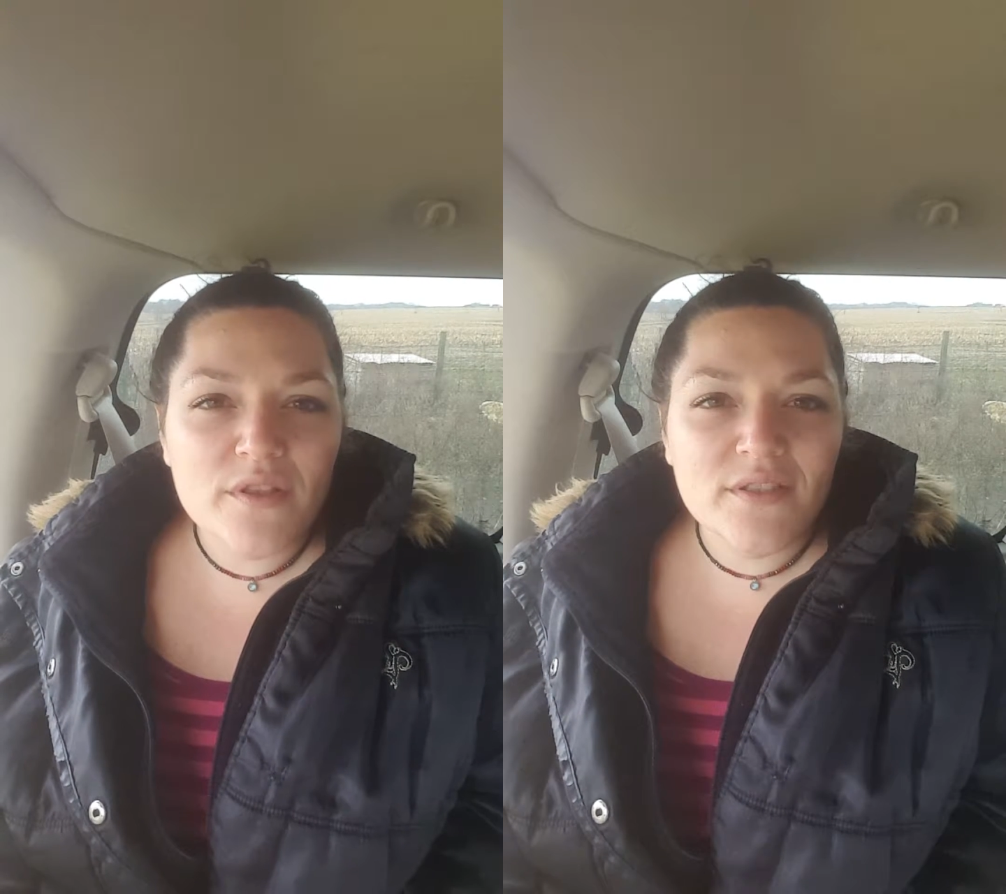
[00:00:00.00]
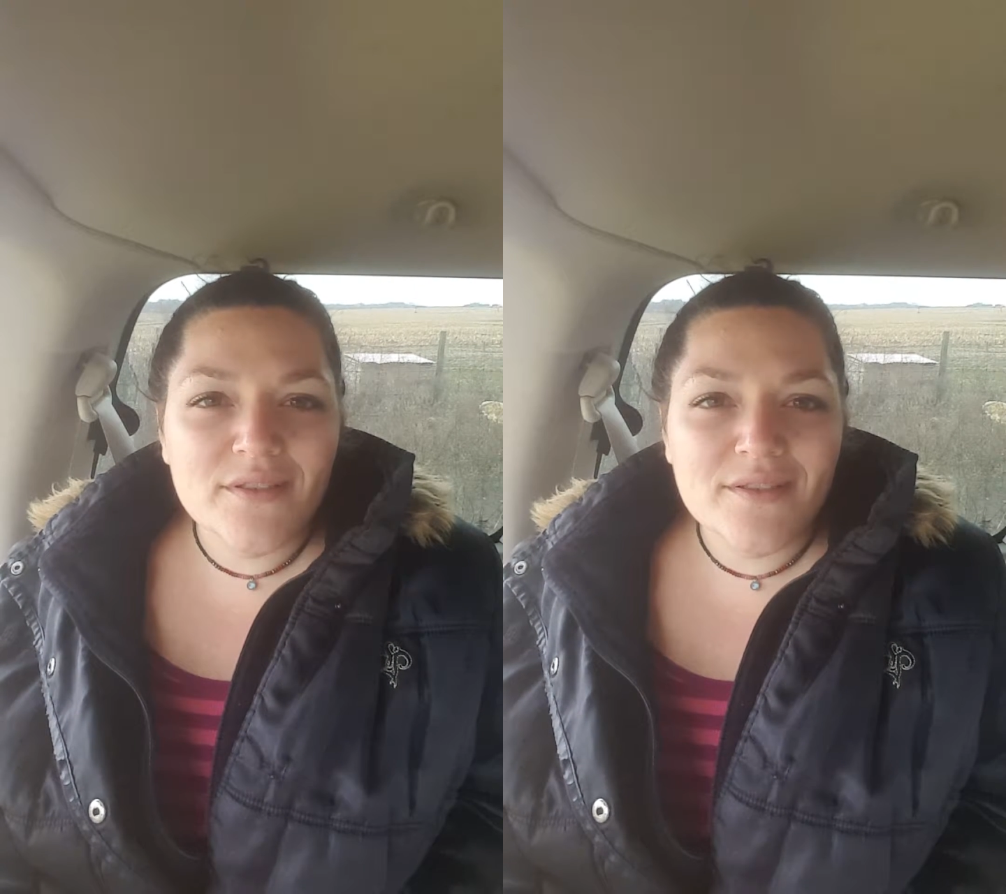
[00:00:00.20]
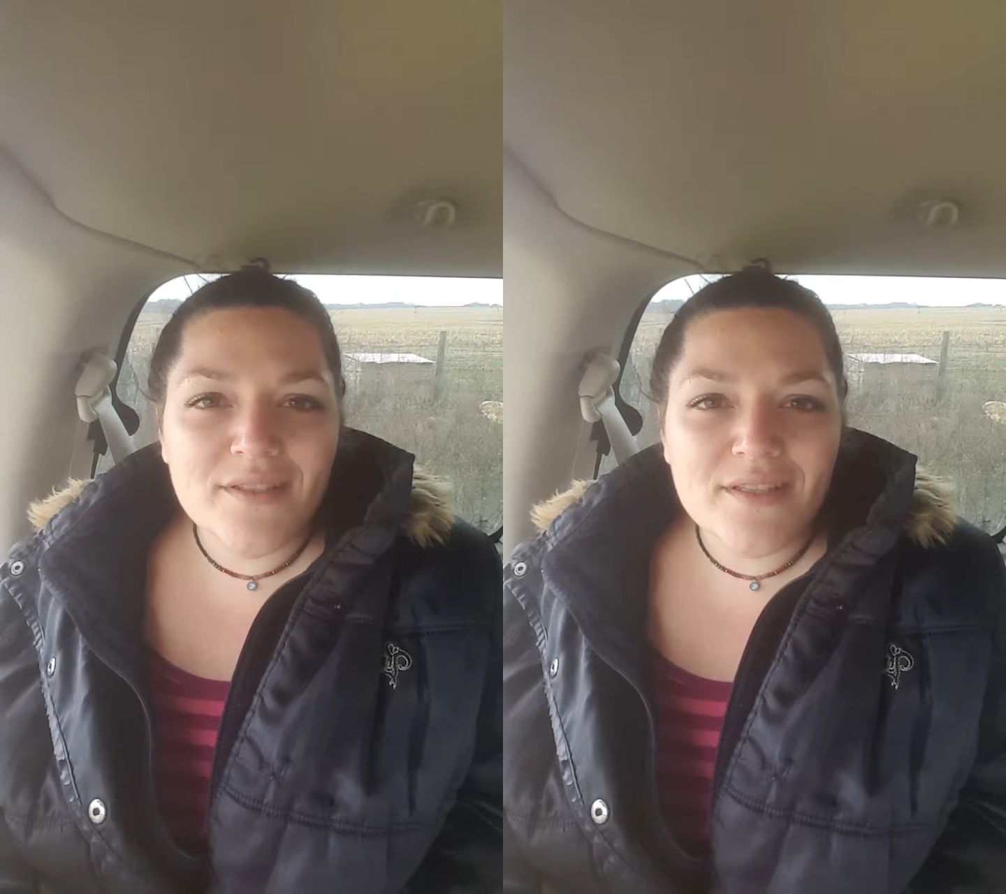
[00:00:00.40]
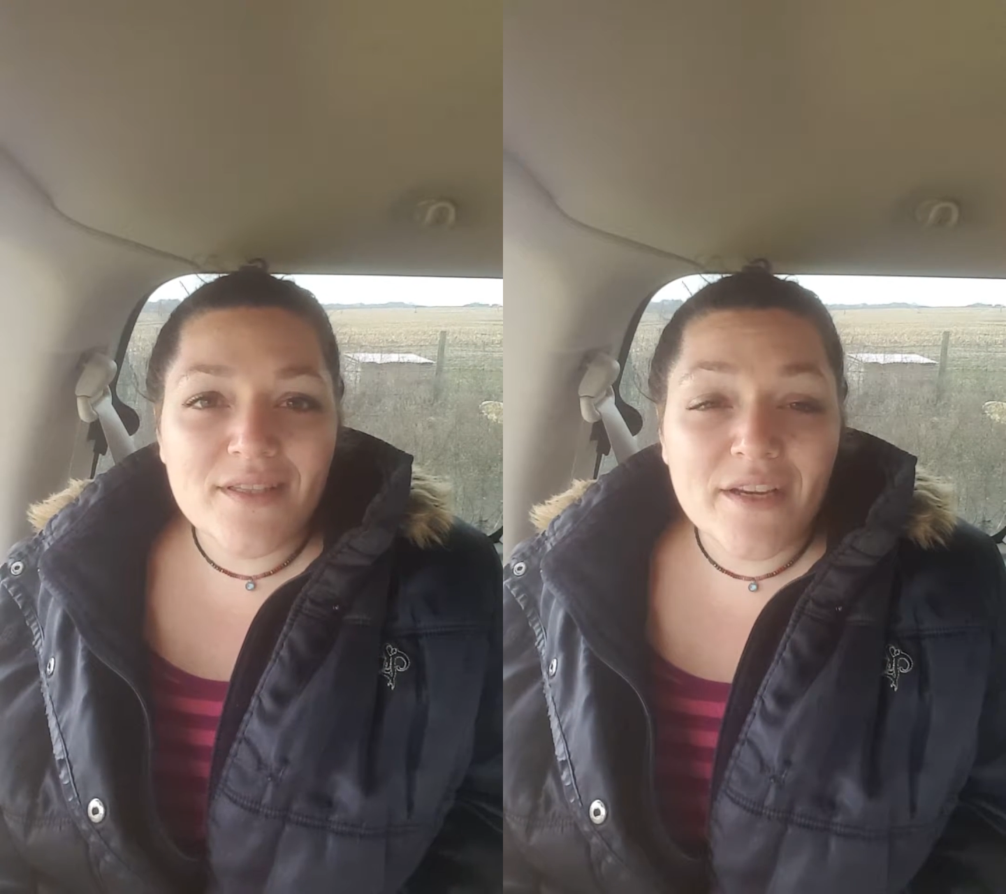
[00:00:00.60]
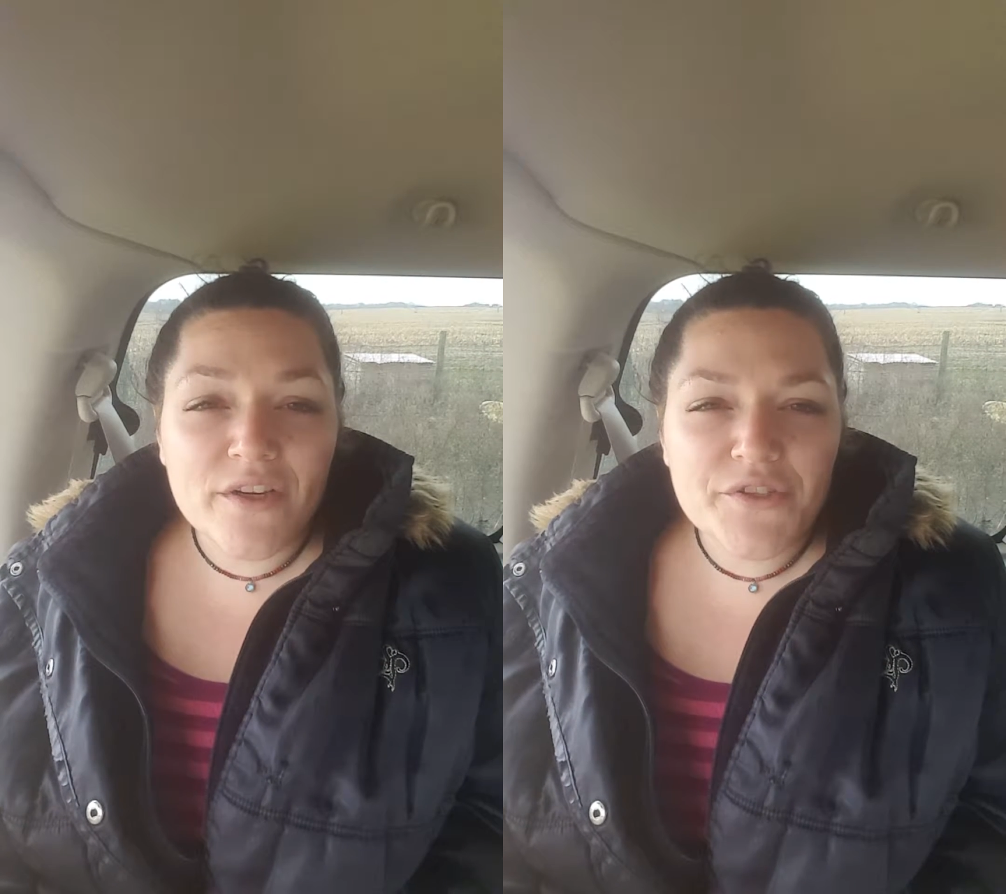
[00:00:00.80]
than
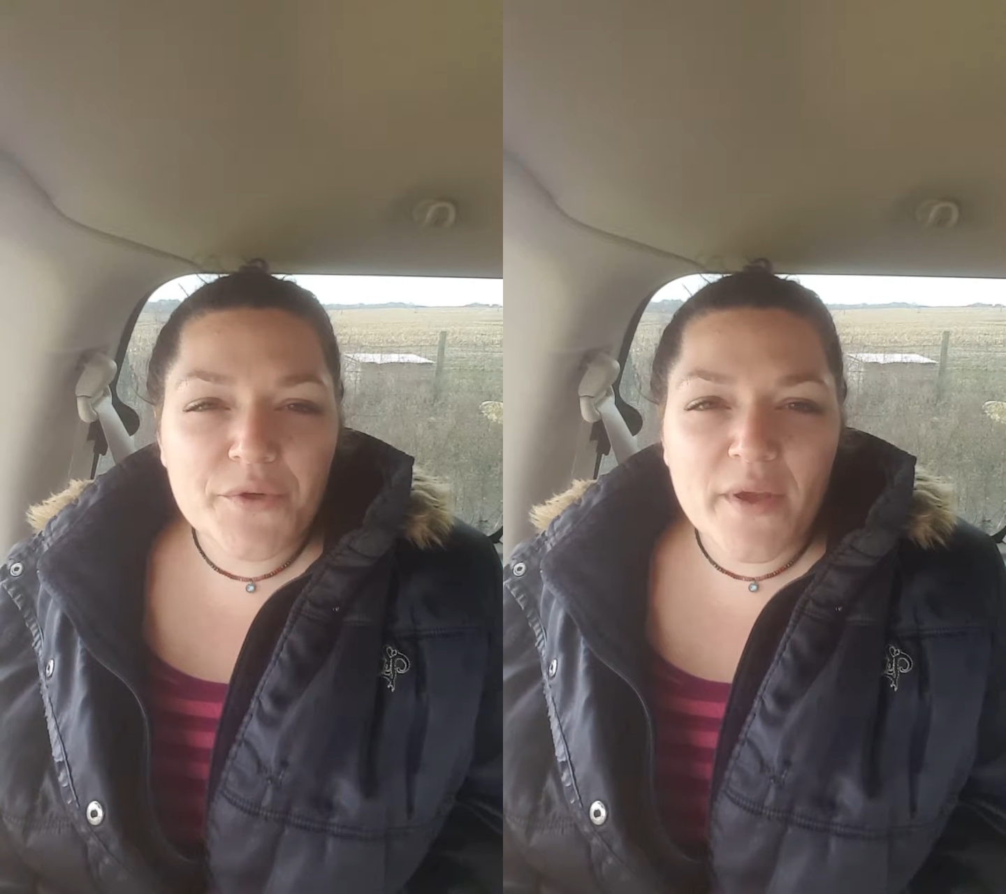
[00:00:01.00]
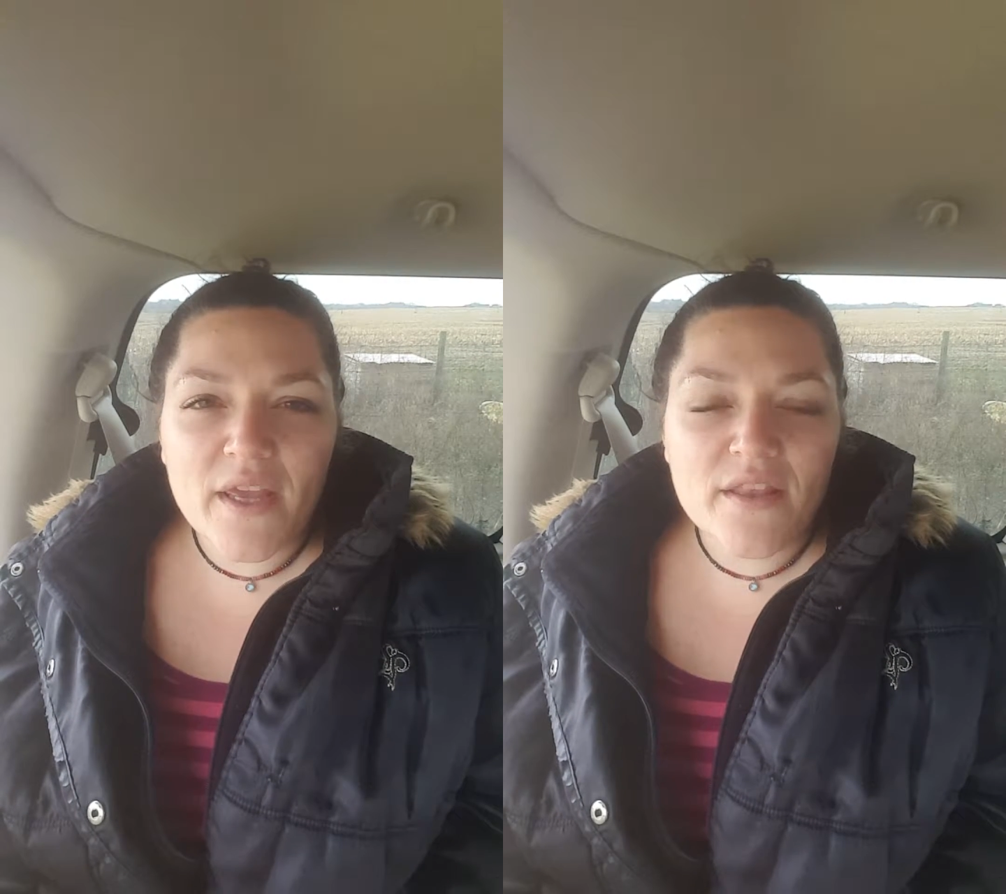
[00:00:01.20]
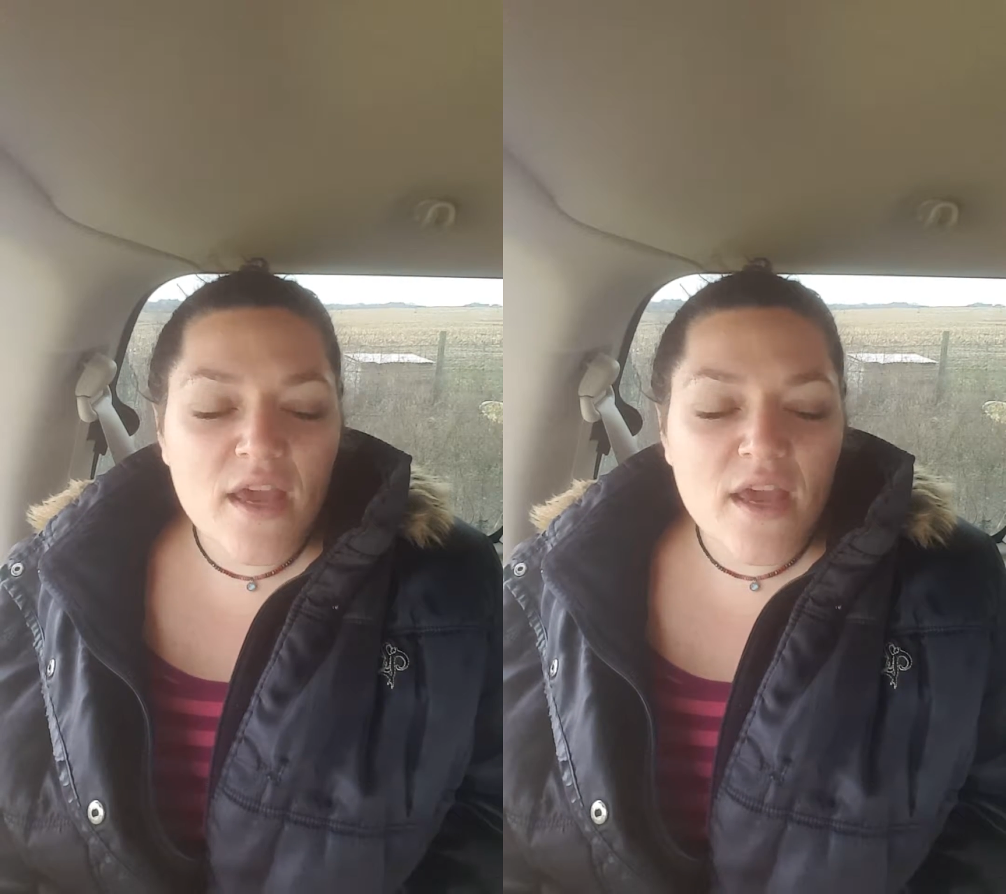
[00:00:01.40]
they're doing,